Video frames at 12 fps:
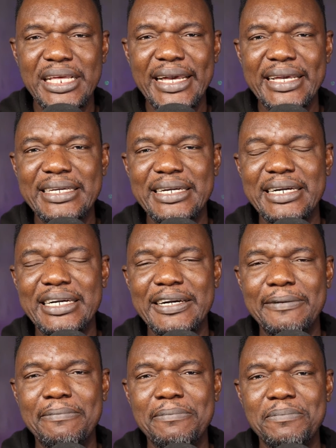like
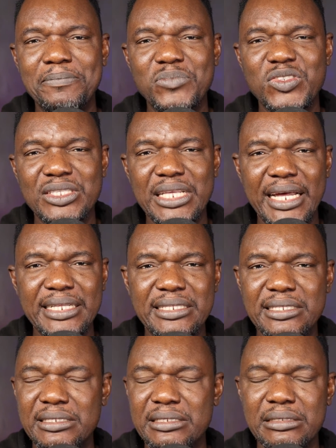um, start
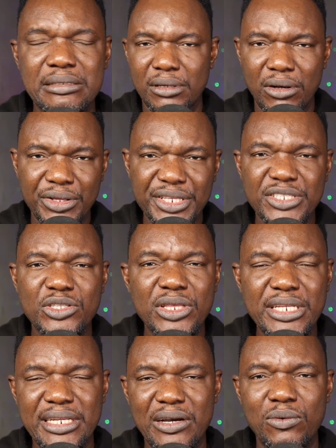
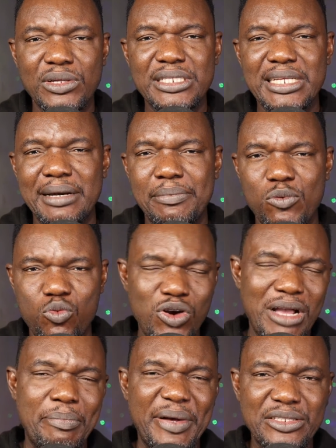uninstalling their WhatsApp,
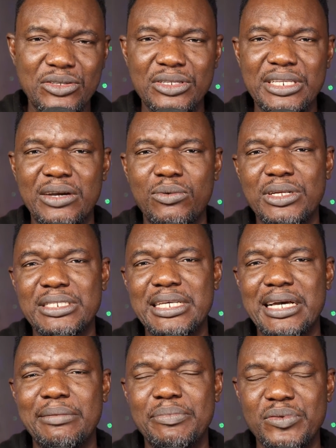wipe out all their
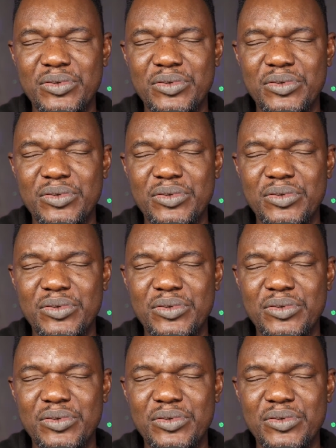WhatsApp,